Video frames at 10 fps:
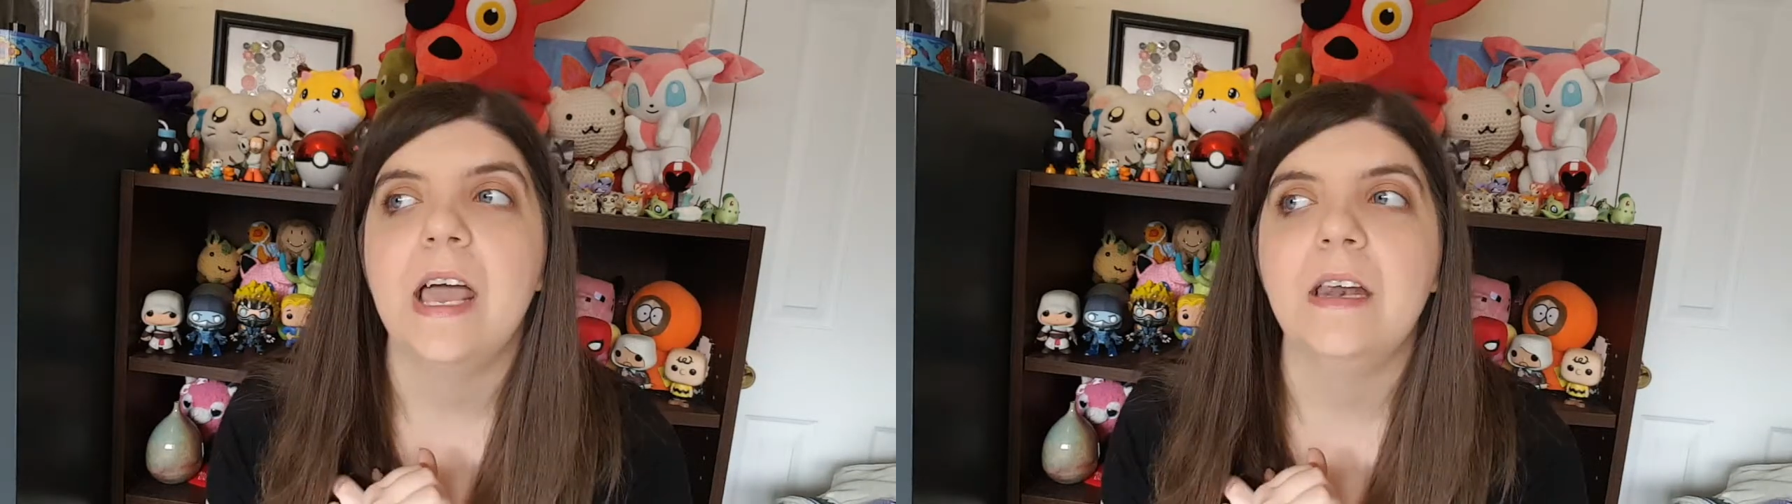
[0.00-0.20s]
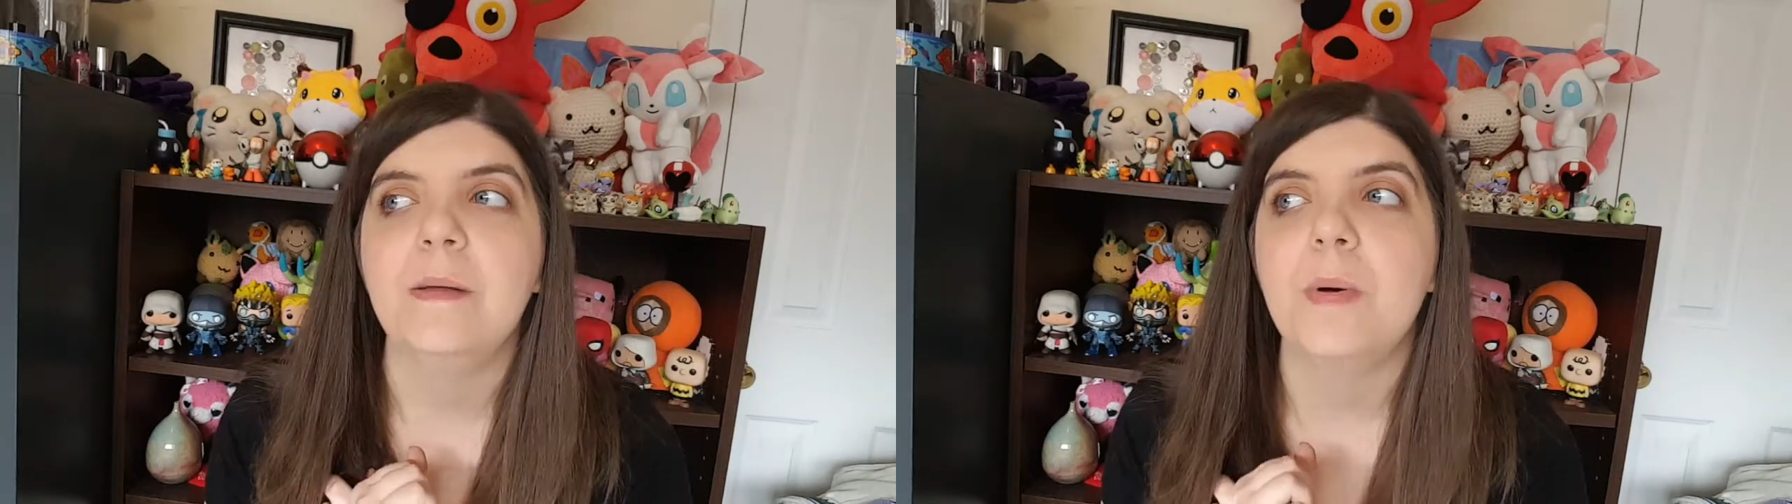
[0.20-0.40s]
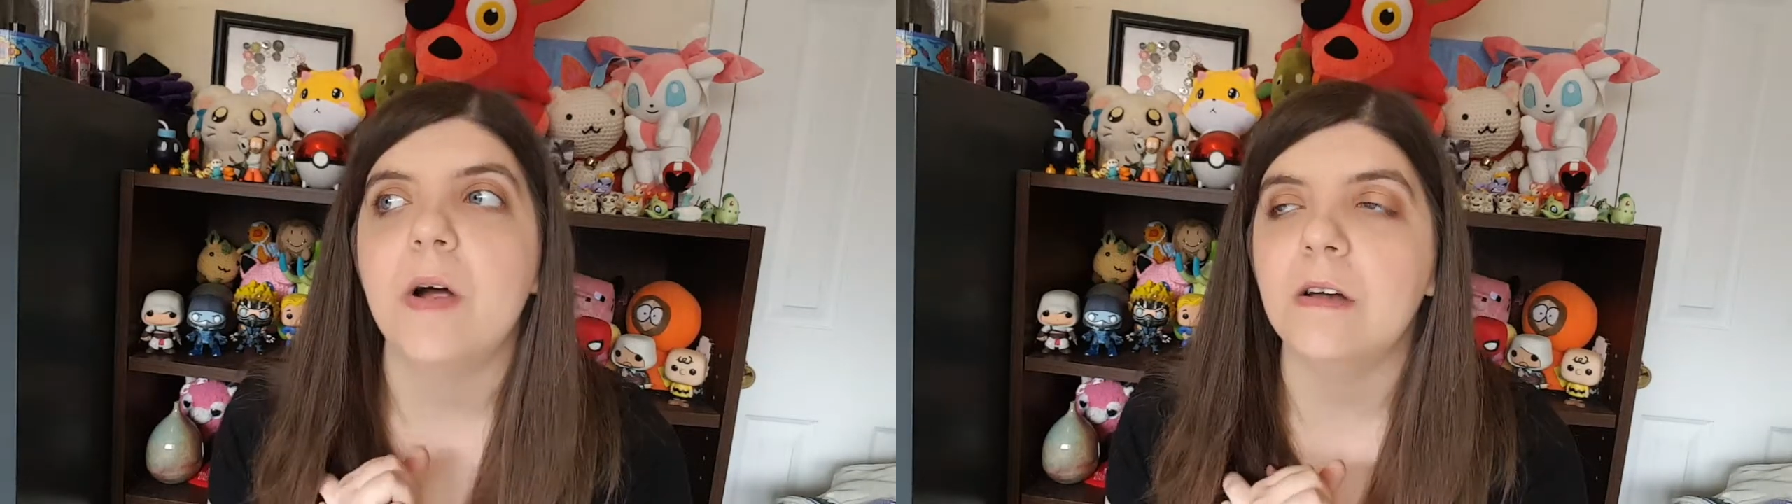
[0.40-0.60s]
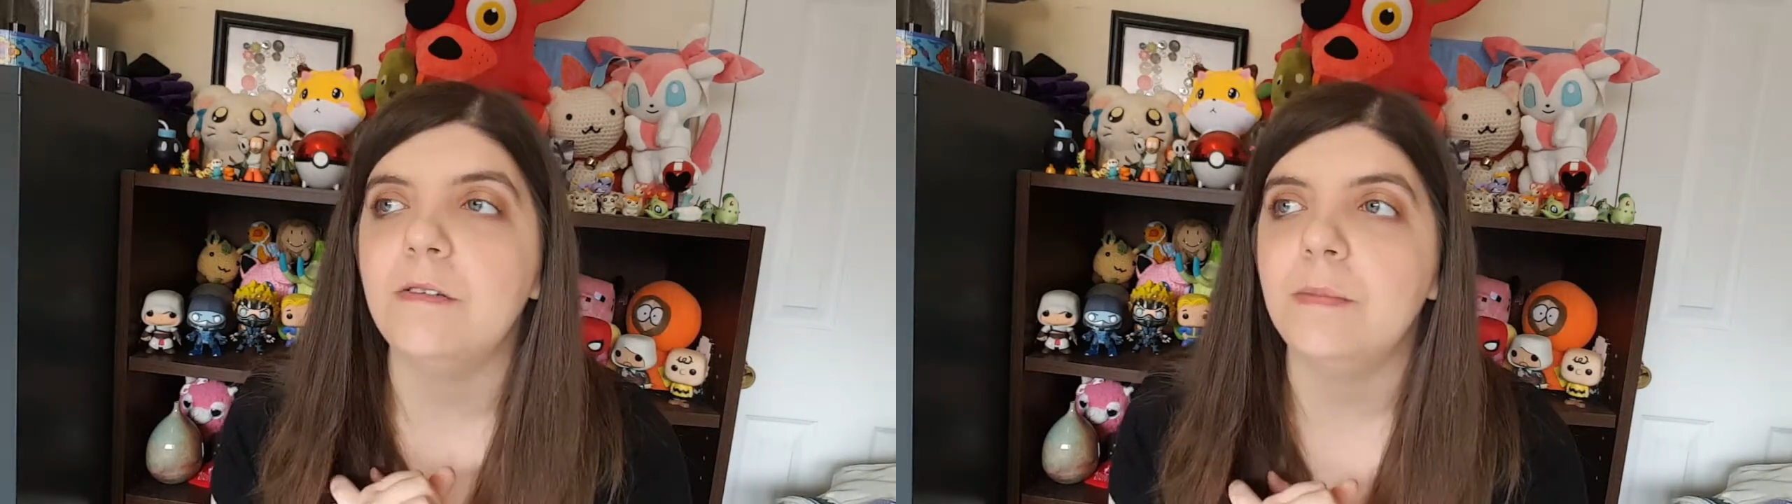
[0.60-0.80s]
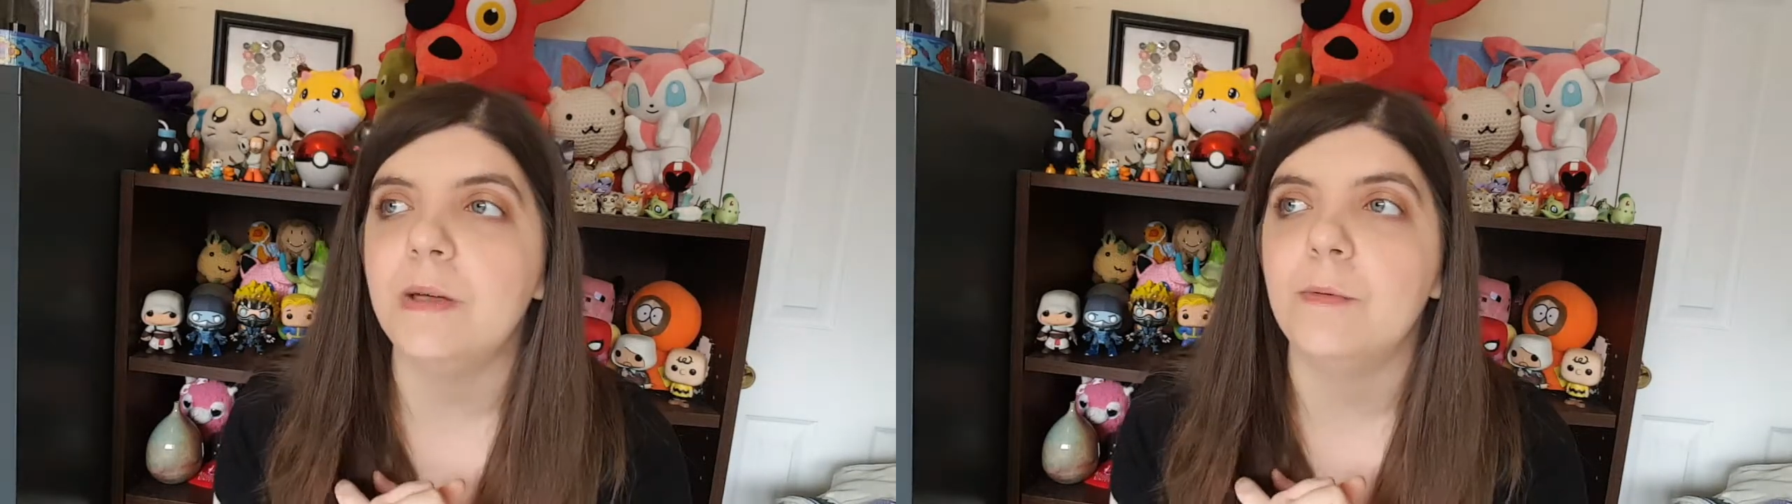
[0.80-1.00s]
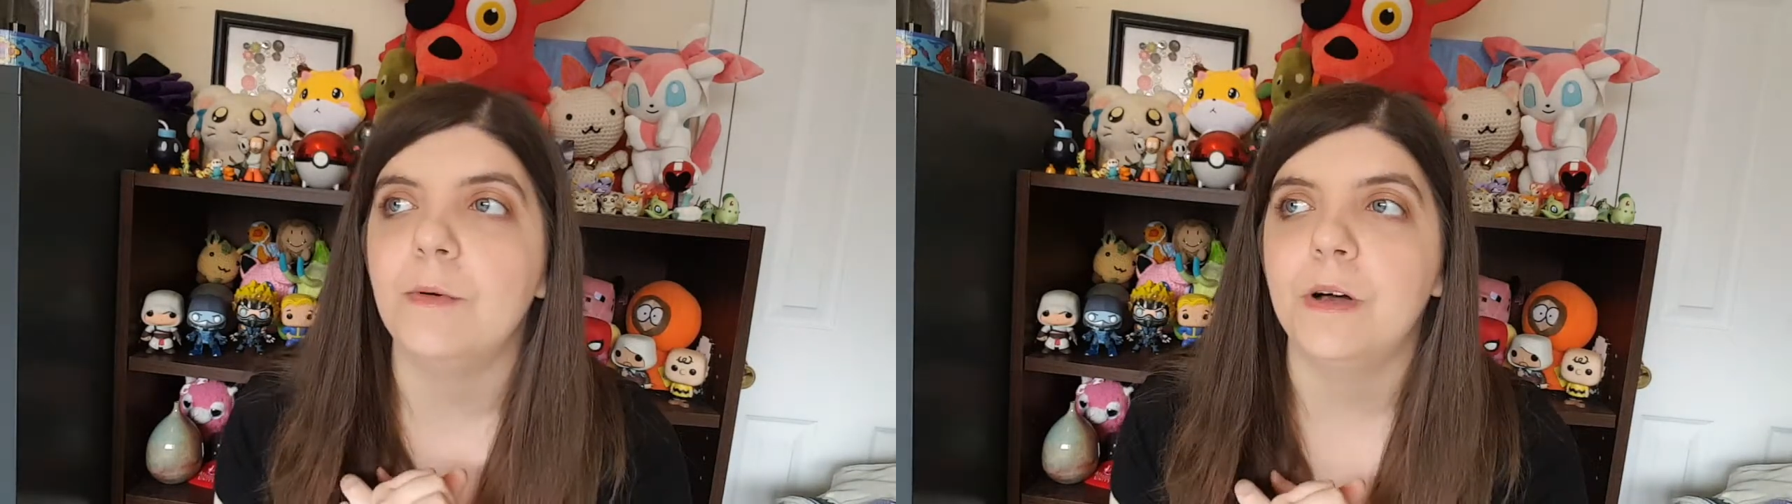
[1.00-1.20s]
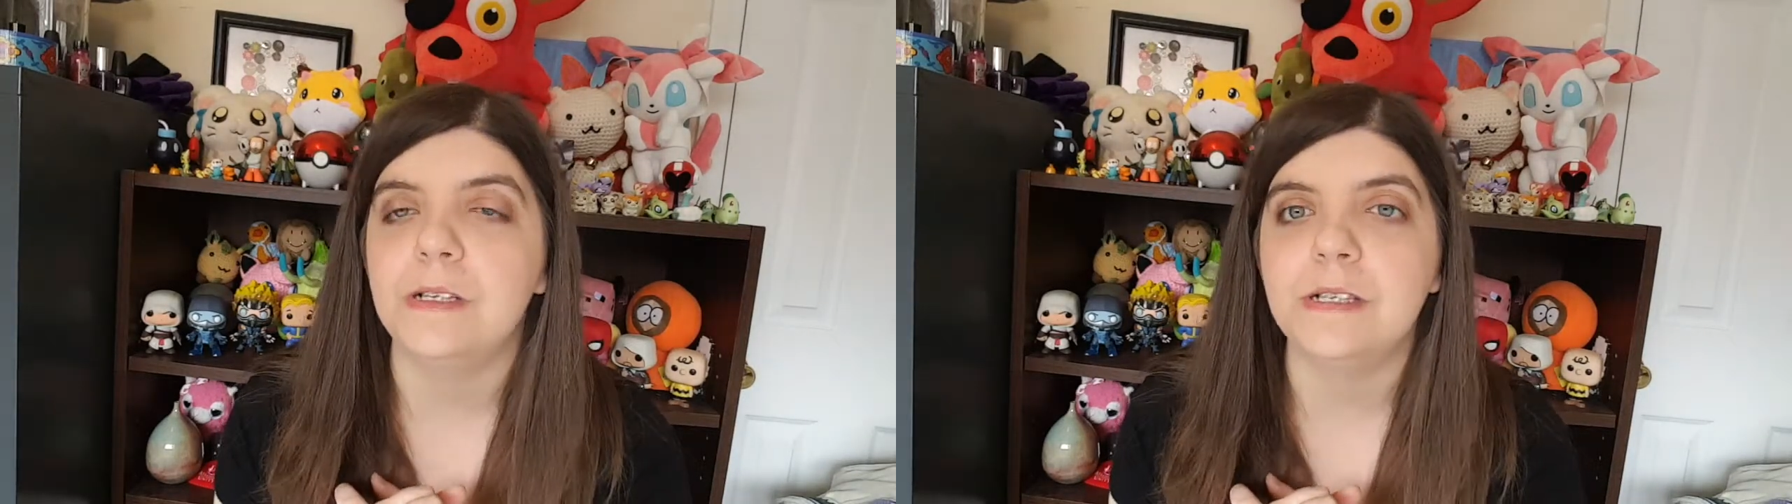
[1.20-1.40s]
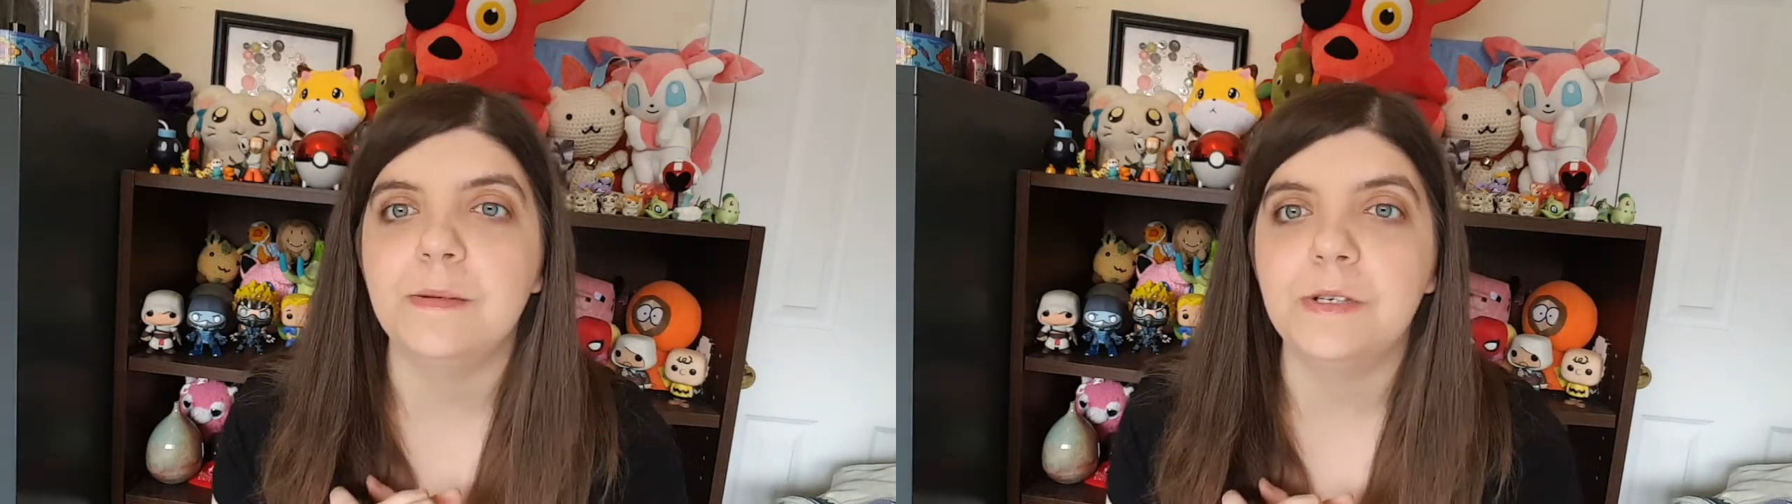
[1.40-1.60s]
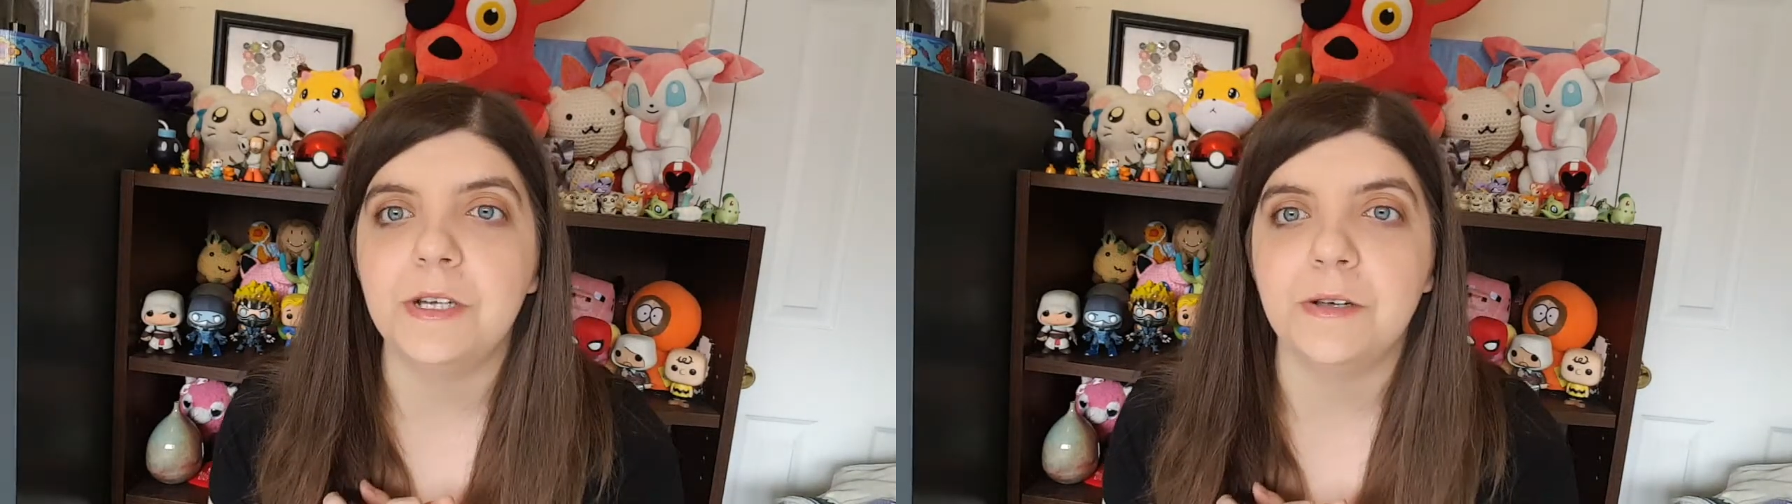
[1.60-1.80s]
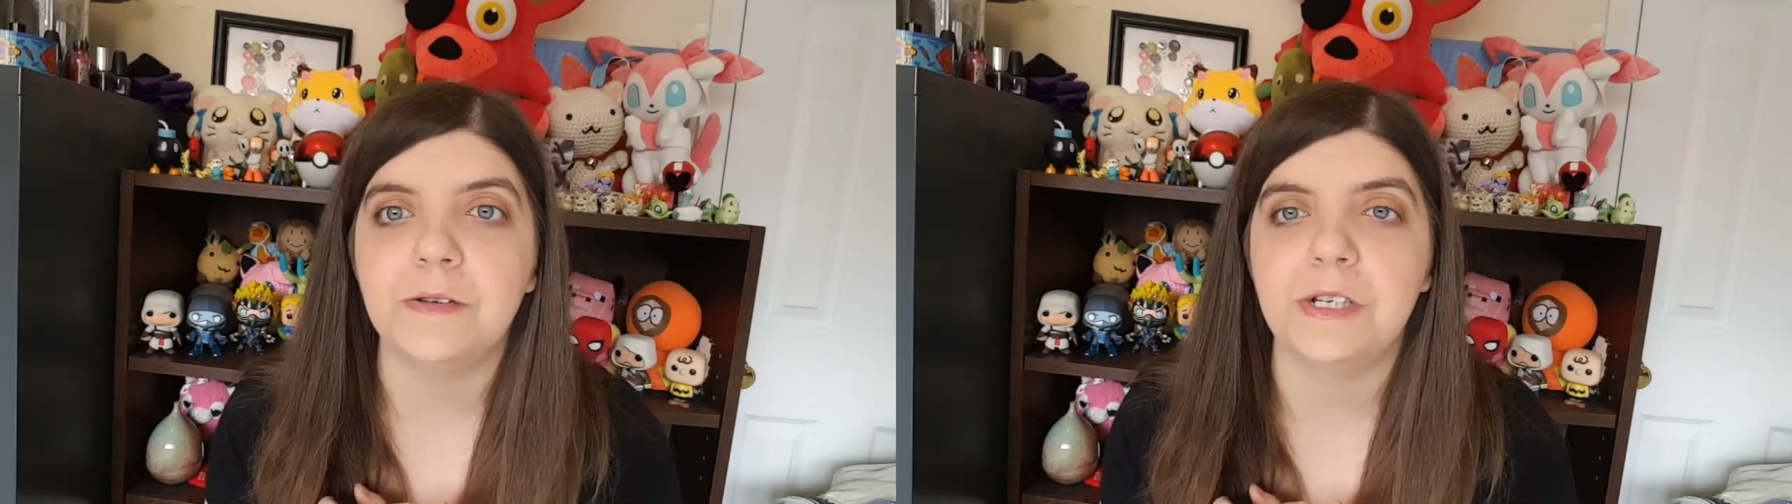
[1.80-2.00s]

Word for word: And part of me wants them to,